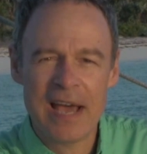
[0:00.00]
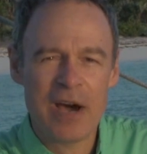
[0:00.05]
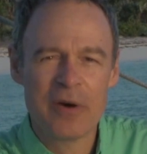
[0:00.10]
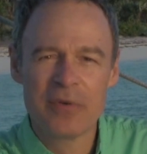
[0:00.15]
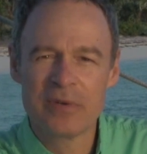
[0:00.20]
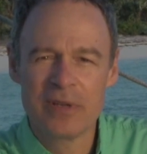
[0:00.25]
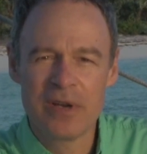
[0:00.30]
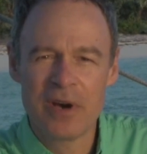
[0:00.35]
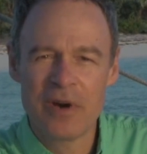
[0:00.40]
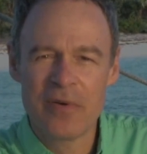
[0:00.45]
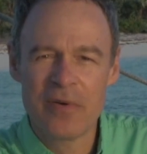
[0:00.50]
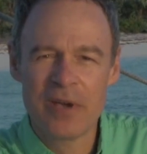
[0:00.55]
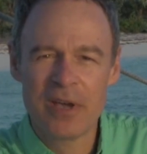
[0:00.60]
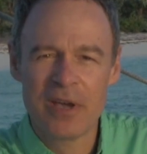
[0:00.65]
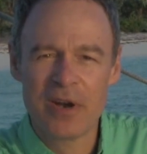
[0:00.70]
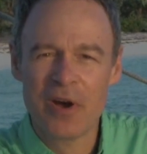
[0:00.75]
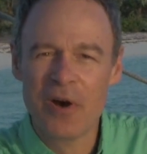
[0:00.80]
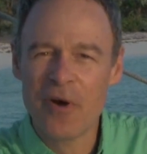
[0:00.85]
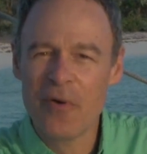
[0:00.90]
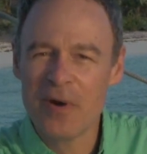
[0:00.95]
outgoing,
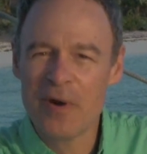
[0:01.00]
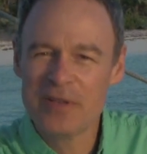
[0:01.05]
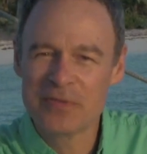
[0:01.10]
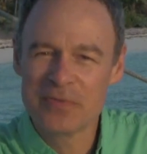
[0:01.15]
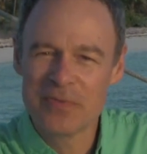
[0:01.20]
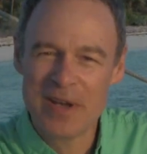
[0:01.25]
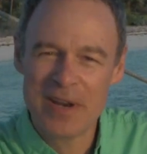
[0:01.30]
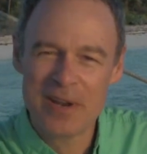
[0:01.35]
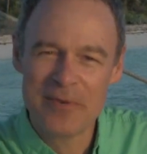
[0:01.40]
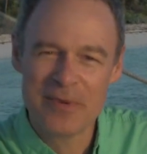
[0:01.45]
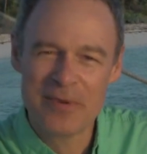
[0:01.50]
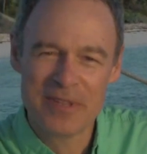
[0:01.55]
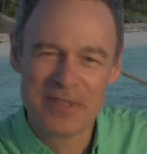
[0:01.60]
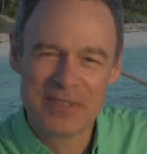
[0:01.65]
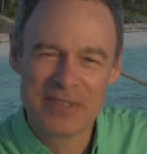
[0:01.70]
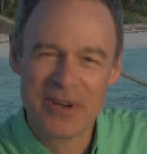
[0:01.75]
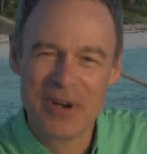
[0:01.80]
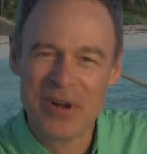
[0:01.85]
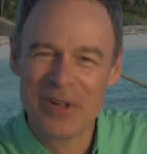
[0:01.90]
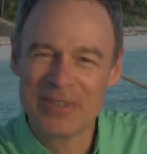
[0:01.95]
and always ready with a
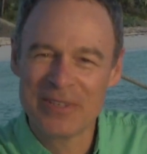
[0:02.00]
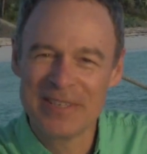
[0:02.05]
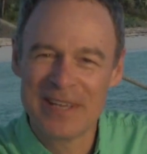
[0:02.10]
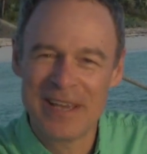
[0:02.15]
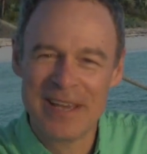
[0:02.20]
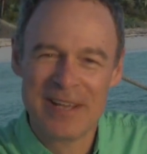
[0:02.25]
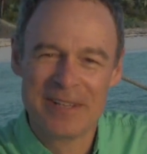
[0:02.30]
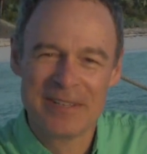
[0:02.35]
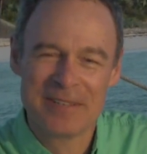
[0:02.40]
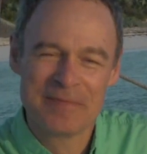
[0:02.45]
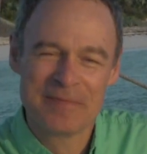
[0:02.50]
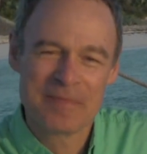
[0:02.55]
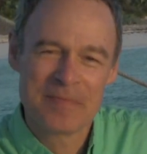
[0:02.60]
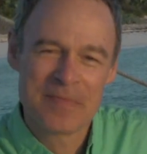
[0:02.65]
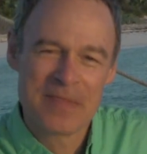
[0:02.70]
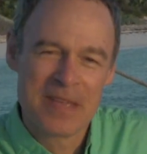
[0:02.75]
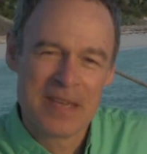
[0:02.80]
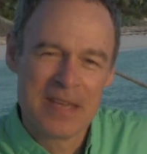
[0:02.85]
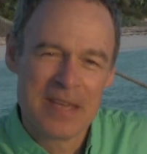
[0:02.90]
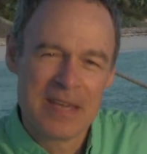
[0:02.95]
tall tale.
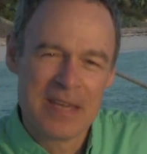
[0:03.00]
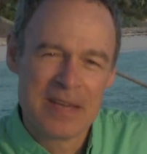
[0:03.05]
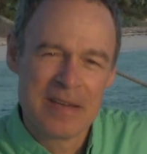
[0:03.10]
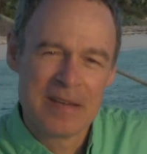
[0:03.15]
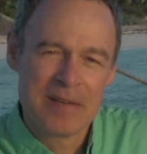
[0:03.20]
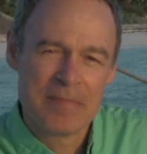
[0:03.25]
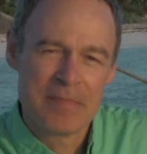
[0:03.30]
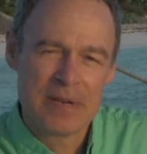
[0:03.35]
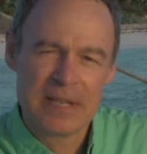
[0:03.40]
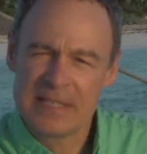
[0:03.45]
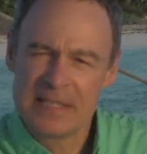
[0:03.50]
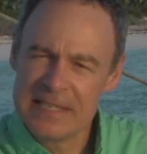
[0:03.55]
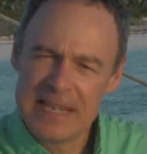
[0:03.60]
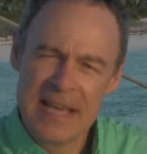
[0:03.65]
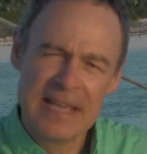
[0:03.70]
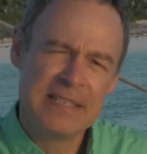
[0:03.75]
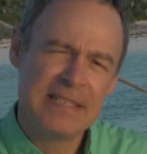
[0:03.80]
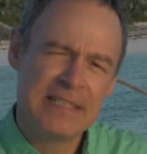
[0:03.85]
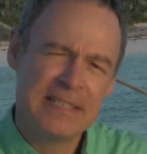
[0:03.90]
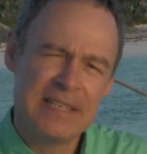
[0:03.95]
But he's
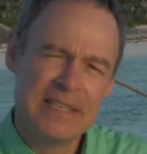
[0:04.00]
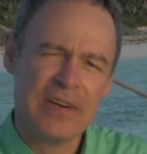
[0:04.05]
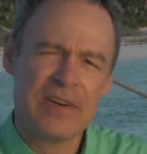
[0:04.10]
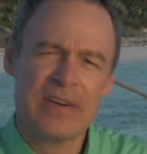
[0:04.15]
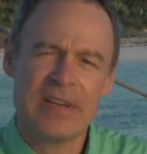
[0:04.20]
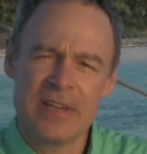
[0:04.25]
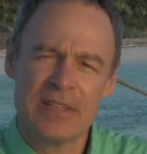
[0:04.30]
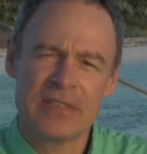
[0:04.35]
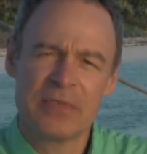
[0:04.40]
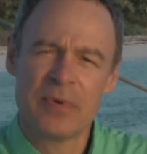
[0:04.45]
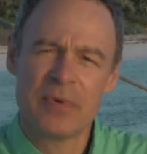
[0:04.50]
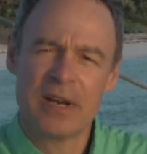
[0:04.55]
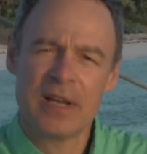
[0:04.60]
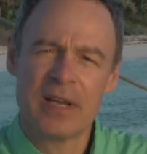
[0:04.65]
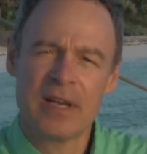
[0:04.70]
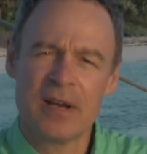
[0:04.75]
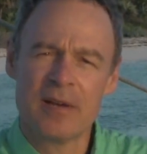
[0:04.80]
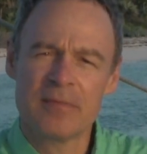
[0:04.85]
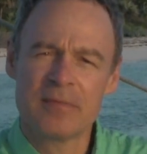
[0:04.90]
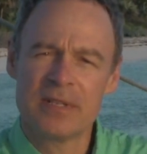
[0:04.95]
dead serious when
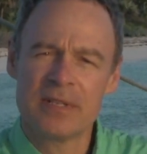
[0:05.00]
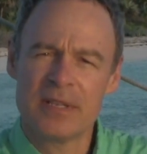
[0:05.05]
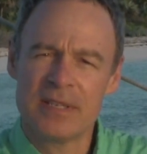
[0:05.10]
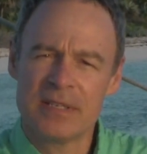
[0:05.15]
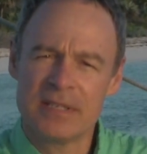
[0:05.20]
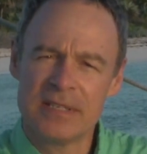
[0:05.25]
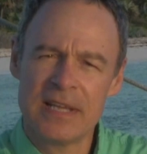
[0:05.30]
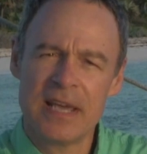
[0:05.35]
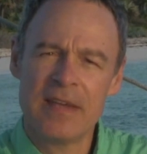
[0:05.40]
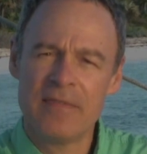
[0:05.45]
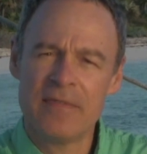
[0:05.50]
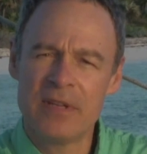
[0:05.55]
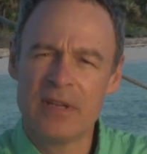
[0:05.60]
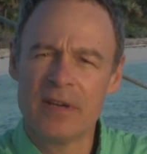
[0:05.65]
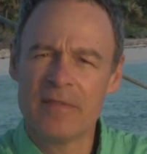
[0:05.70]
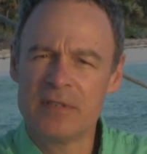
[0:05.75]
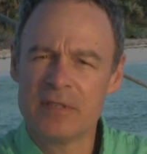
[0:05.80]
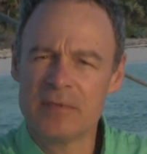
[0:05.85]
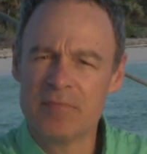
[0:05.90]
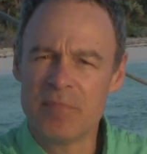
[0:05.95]
it comes to the safety
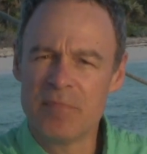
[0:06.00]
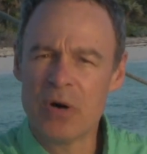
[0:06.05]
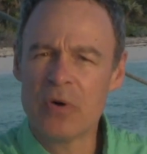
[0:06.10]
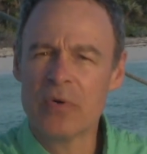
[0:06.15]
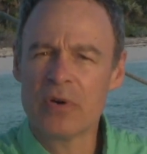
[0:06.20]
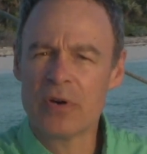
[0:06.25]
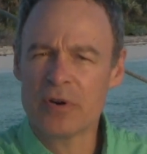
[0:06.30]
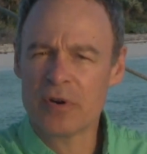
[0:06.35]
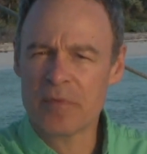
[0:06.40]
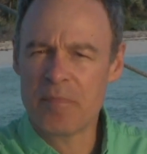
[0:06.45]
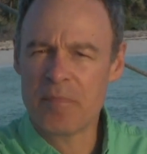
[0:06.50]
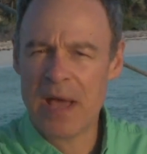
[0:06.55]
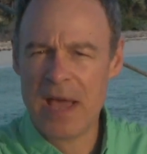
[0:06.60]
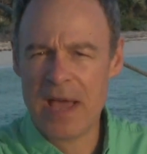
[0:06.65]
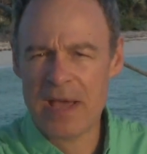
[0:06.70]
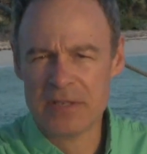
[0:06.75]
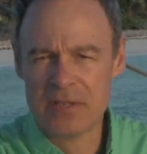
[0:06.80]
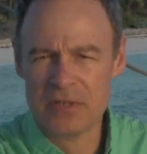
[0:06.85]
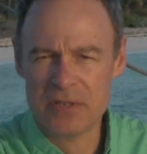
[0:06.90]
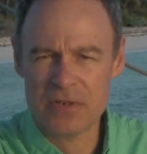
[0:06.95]
of his boat and her
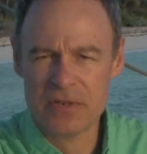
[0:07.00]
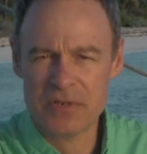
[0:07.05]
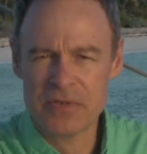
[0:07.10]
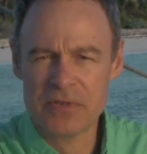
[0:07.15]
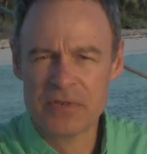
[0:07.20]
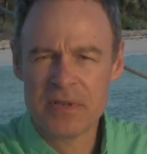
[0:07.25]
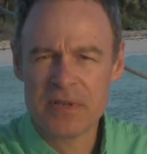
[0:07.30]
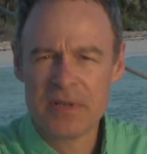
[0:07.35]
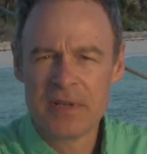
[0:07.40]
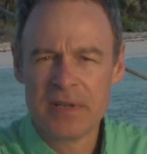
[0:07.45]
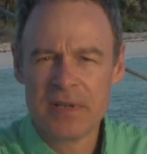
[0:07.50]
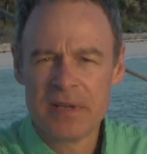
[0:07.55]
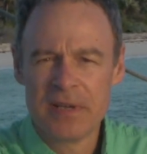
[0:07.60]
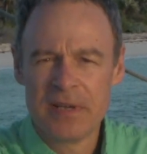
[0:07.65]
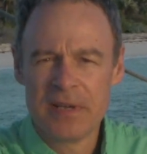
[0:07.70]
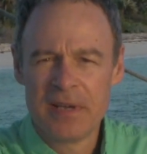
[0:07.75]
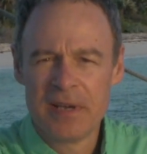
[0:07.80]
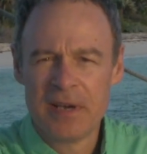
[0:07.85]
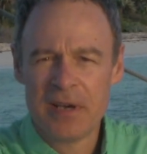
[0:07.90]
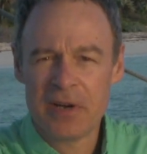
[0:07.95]
passengers.
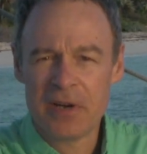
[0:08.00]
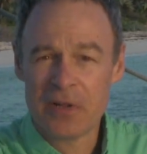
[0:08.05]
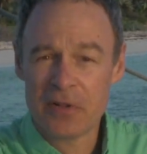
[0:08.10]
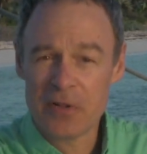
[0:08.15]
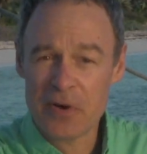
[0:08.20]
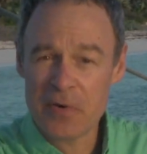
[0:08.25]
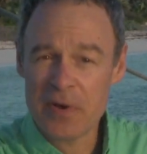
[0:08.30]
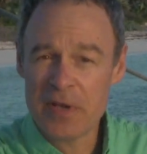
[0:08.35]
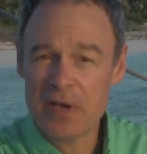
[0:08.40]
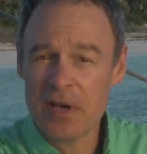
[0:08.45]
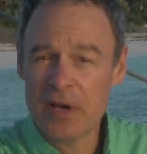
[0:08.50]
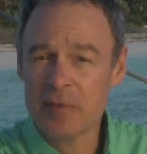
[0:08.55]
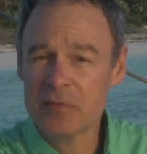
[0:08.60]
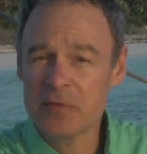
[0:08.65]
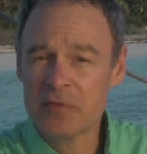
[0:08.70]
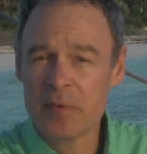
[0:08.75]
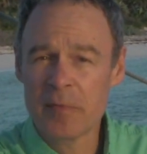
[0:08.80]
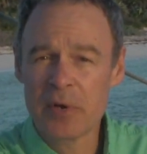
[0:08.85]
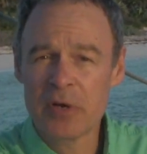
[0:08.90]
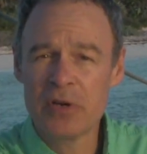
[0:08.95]
And although he
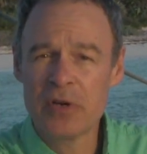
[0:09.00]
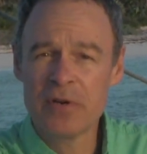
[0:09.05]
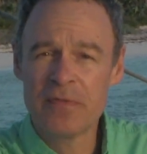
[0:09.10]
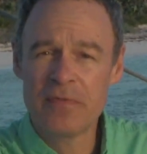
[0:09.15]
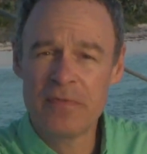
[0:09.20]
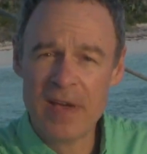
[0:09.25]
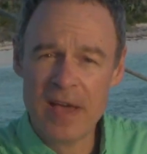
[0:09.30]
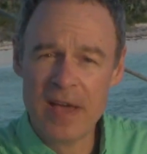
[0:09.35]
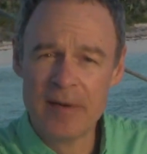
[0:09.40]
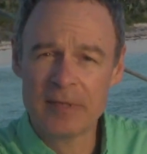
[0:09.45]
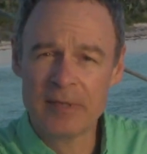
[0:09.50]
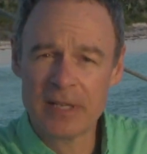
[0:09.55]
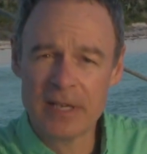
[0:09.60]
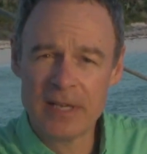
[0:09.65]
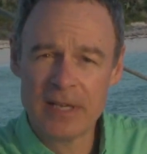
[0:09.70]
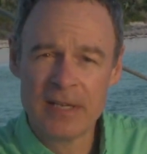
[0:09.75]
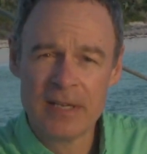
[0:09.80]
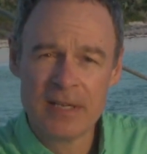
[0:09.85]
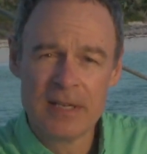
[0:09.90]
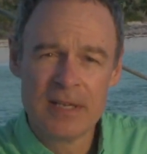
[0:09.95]
comes from a good
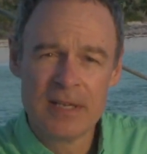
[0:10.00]
family,